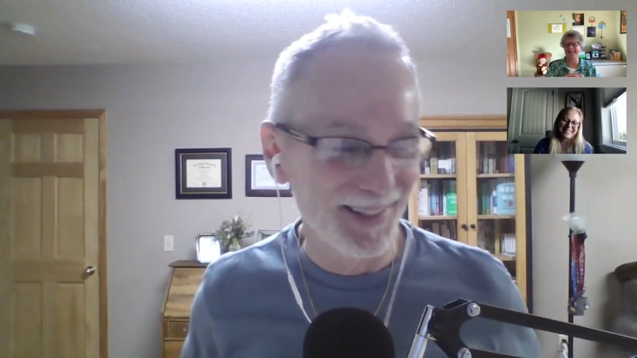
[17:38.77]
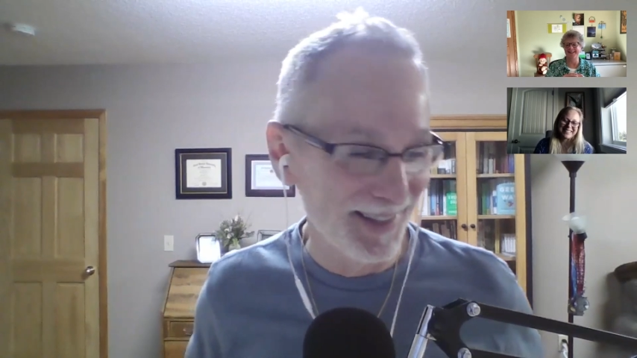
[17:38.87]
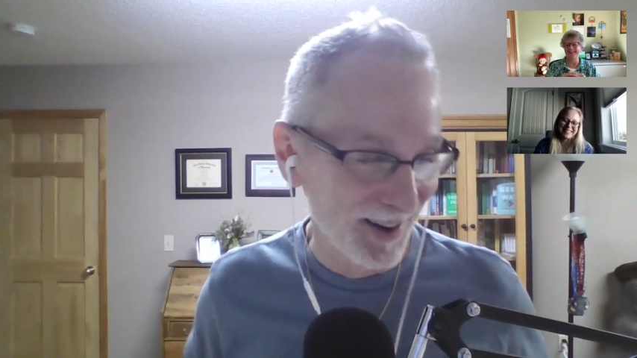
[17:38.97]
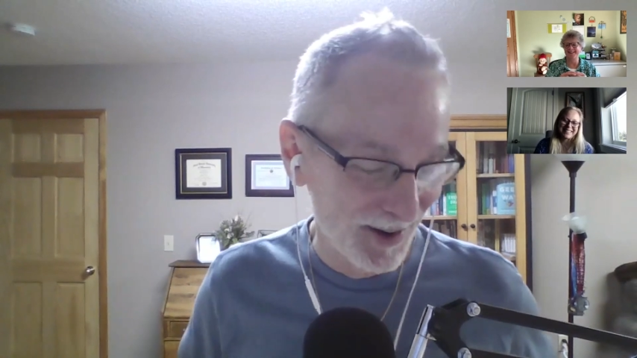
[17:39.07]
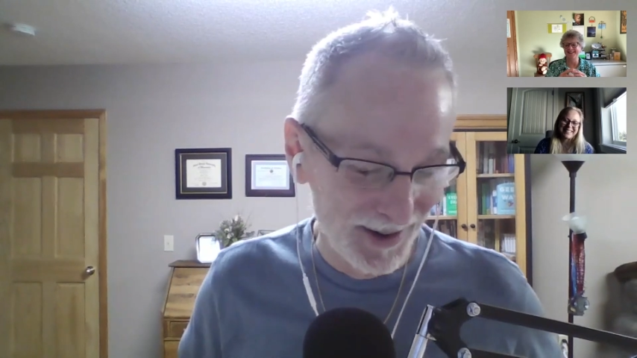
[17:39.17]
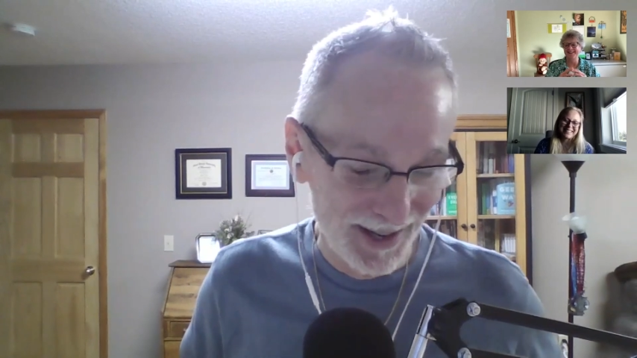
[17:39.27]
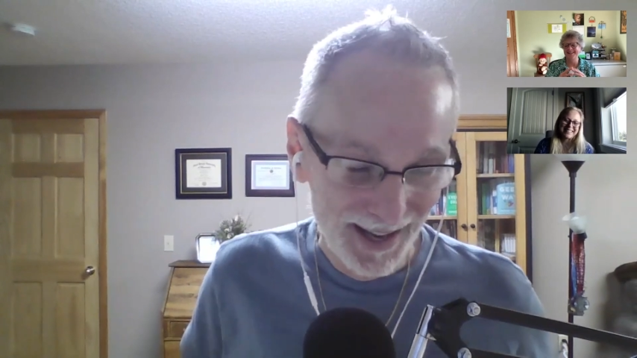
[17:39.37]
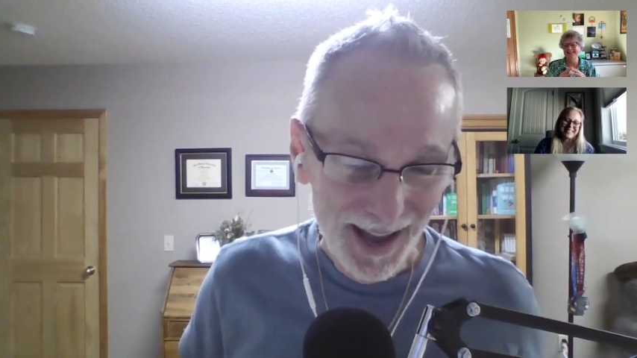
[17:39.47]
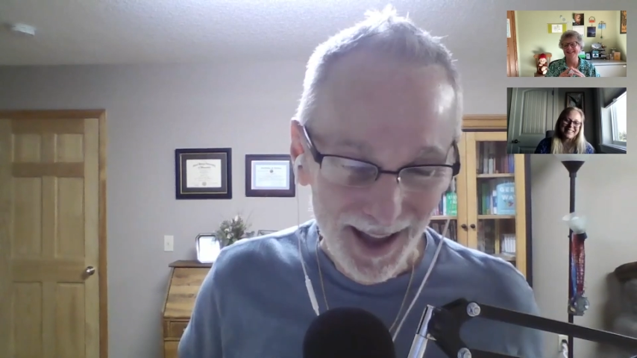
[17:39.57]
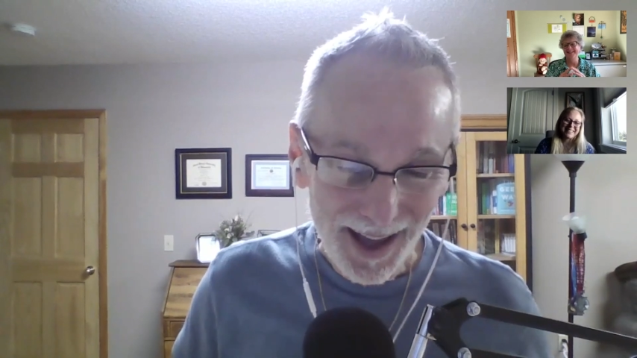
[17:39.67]
So
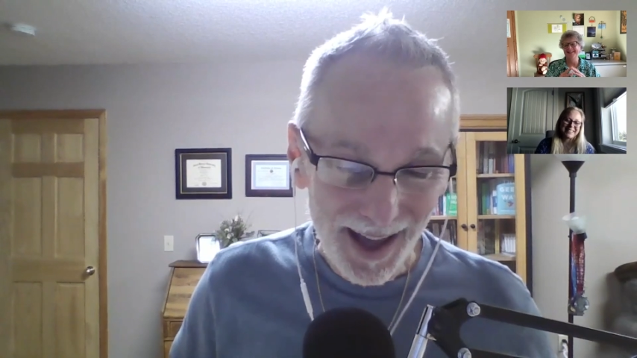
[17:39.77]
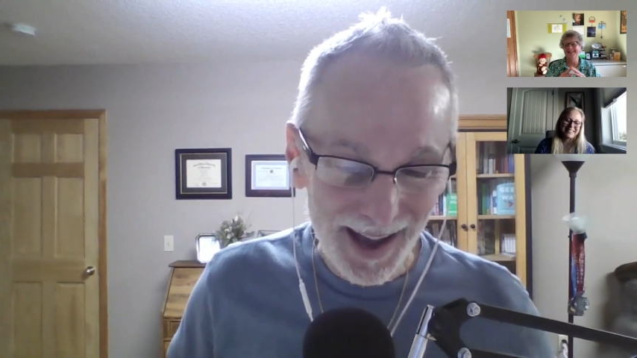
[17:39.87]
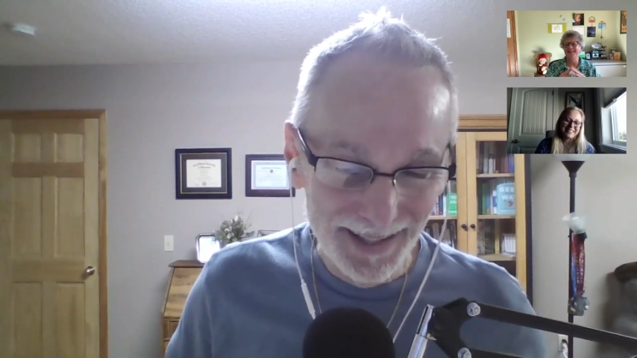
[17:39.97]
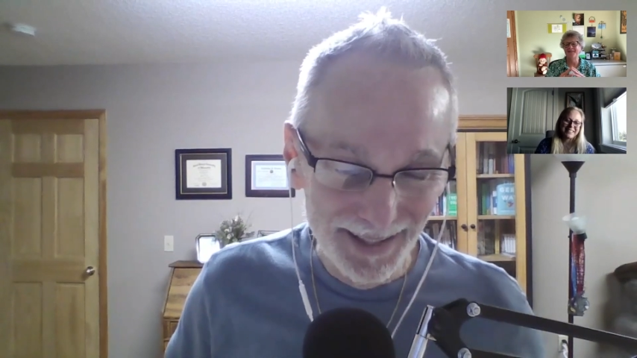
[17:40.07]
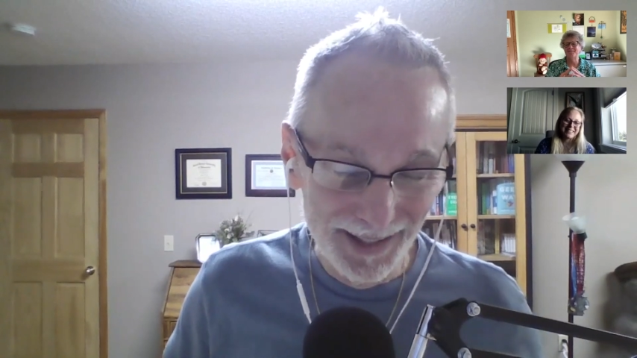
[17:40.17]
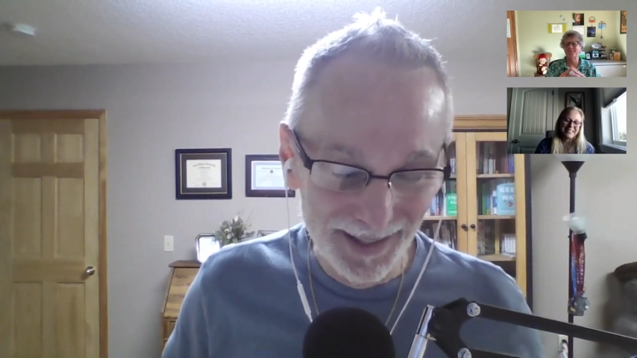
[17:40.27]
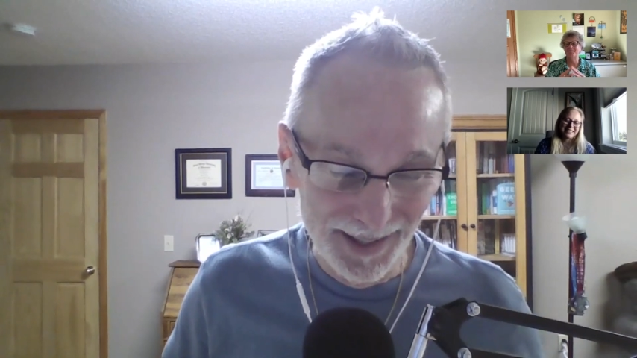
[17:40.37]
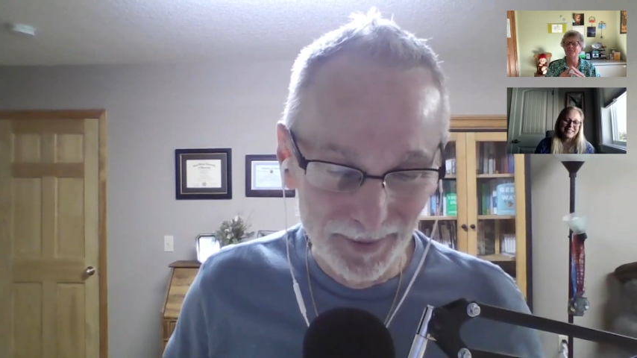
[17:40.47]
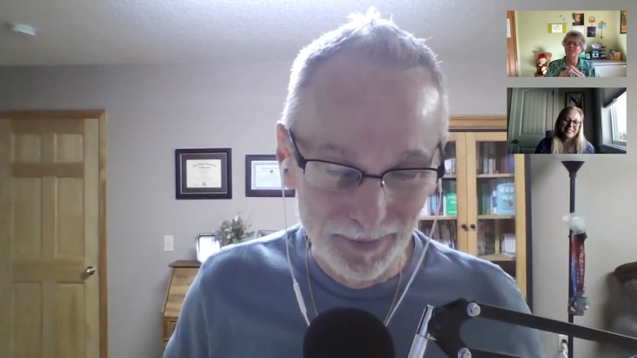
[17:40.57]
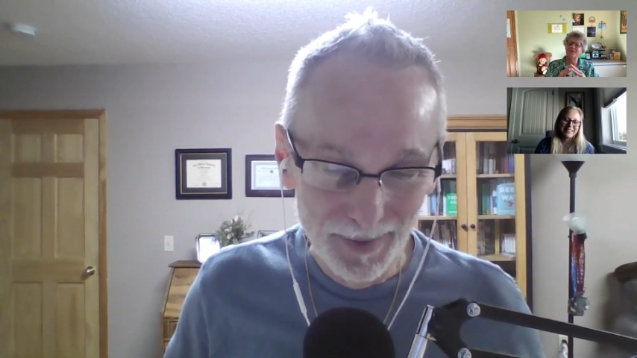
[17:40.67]
I did
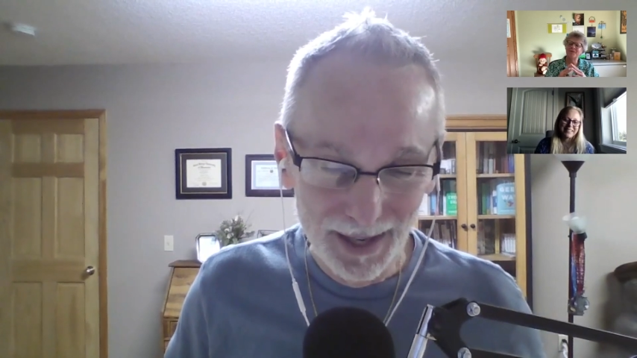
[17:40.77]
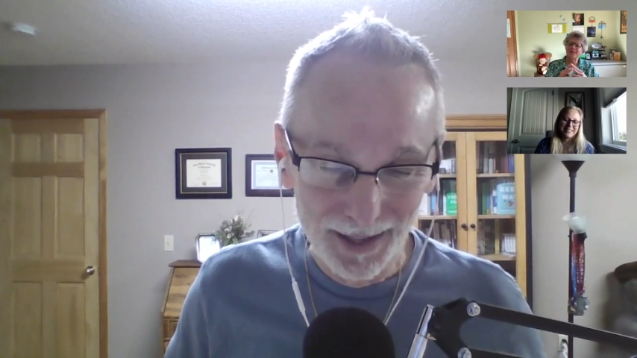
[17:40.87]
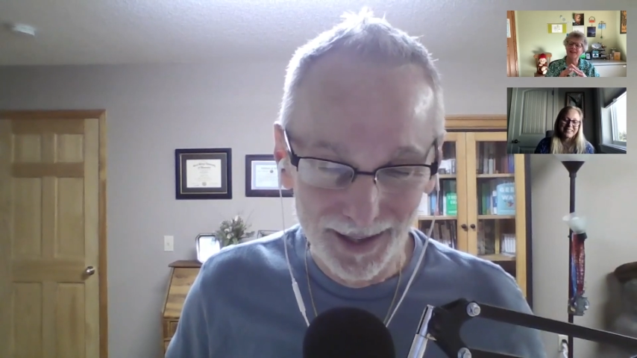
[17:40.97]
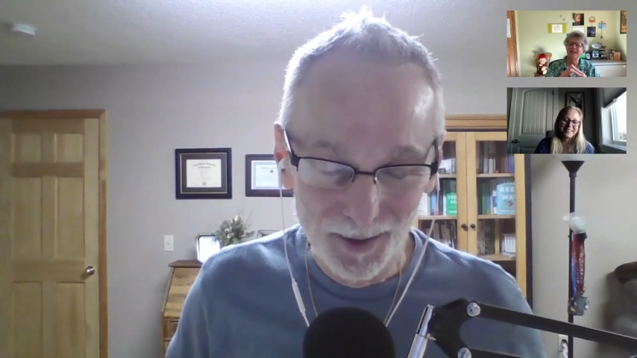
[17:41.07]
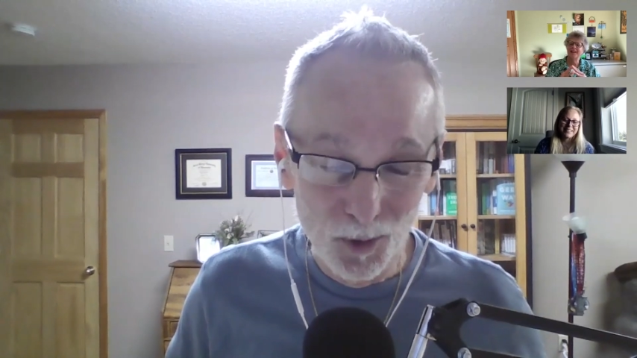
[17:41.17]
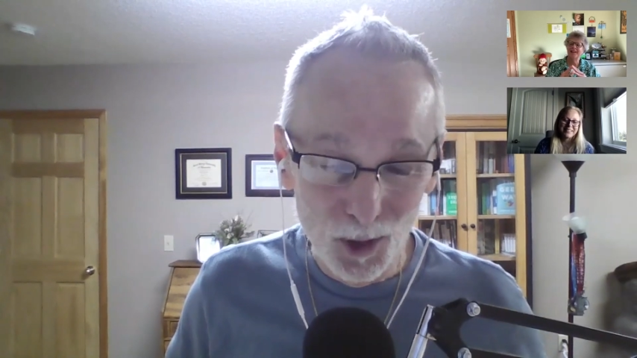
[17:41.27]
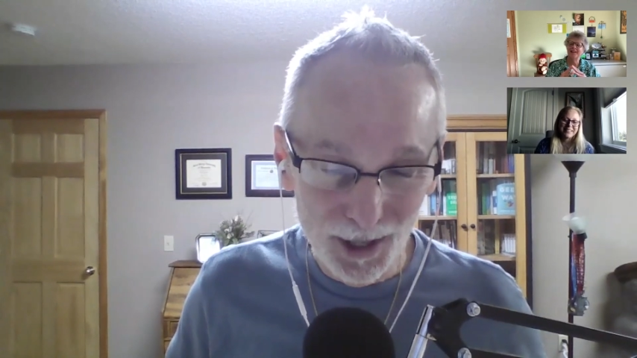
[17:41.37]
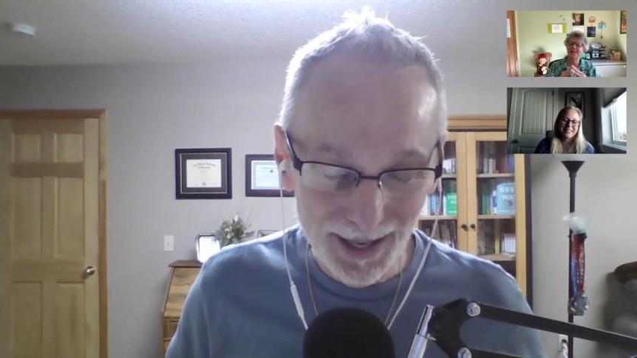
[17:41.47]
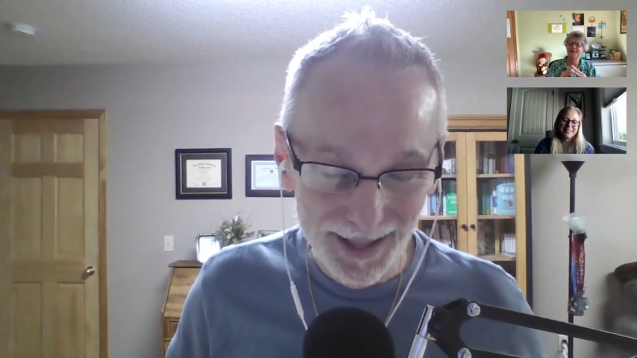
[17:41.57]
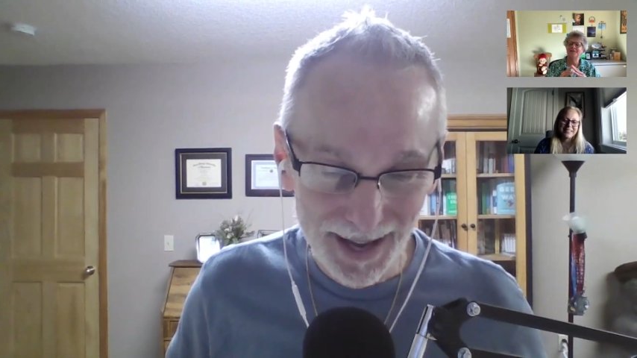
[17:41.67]
some
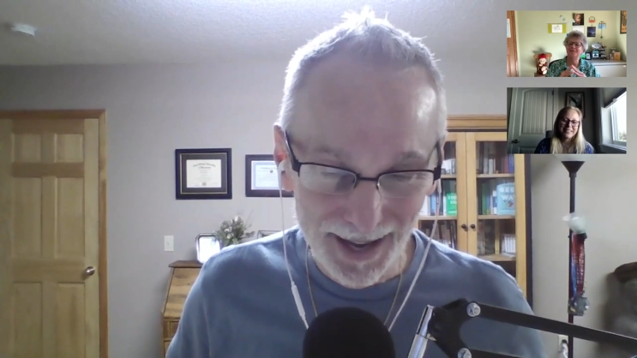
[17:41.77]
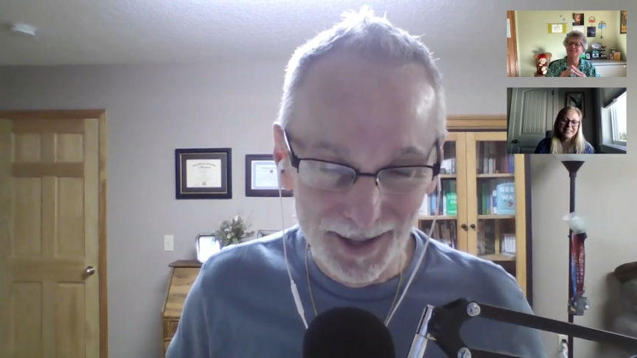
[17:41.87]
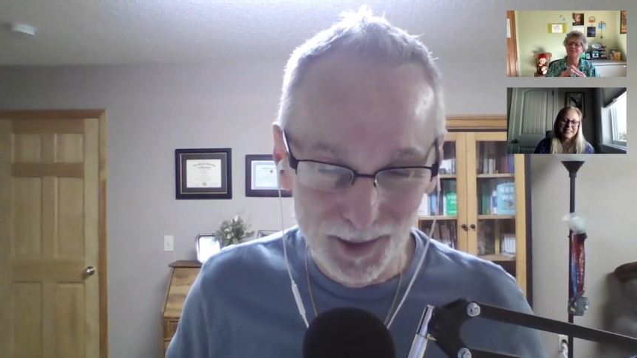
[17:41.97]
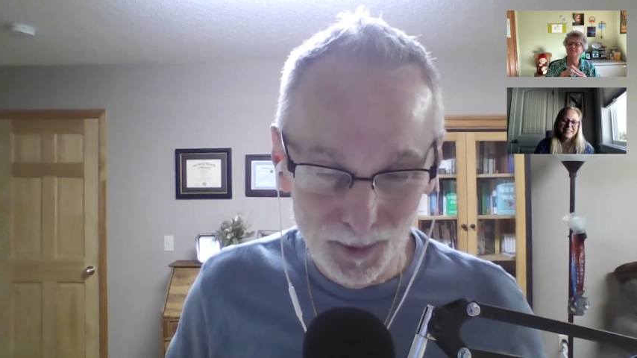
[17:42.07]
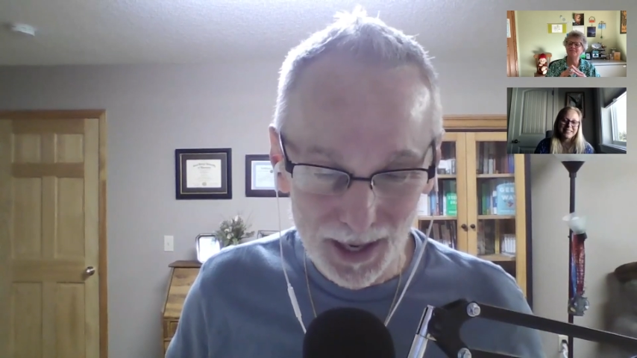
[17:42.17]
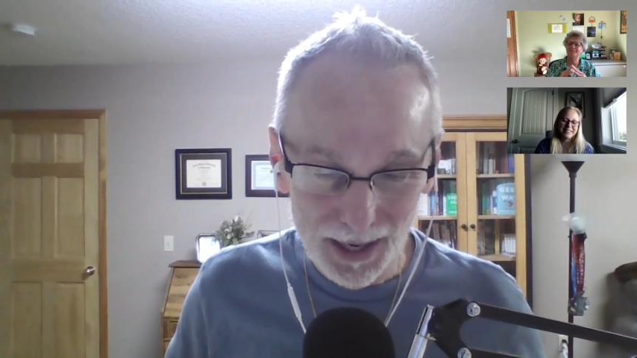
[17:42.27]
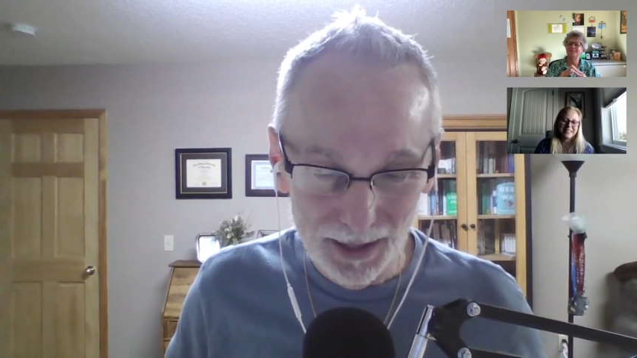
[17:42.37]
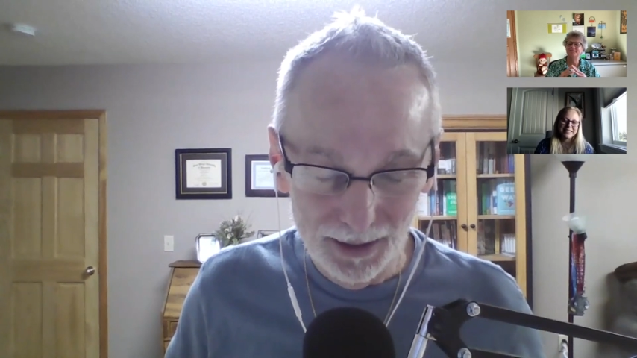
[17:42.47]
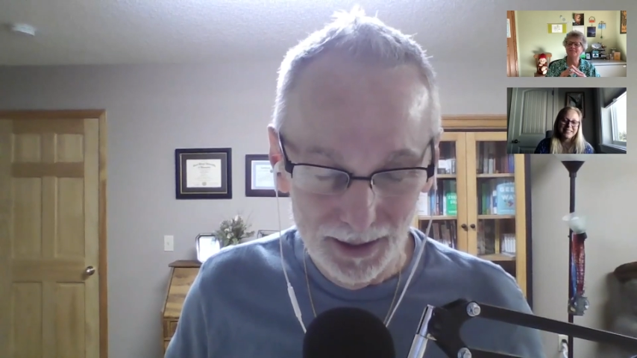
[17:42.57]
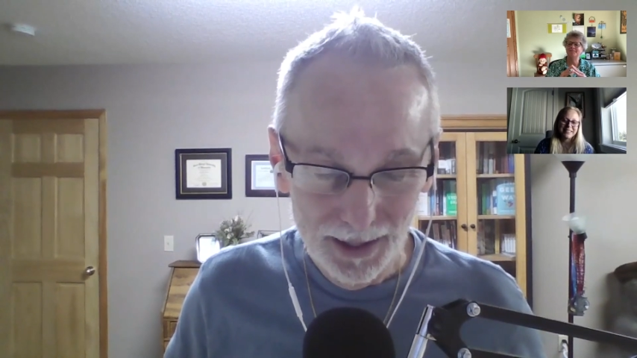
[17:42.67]
work on that as
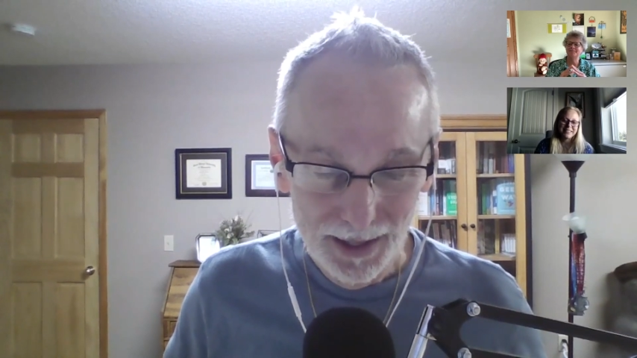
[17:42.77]
well.